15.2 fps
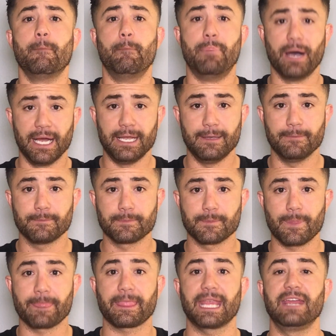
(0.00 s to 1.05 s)
But
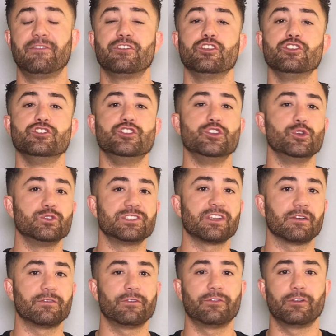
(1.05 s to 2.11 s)
if you do
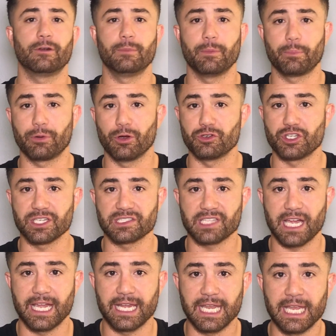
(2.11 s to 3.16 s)
suffer from approach
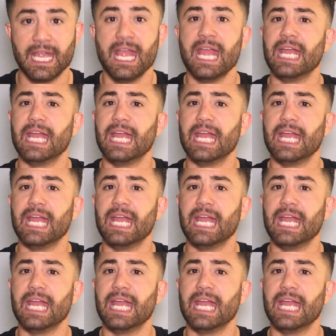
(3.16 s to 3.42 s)
anxiety,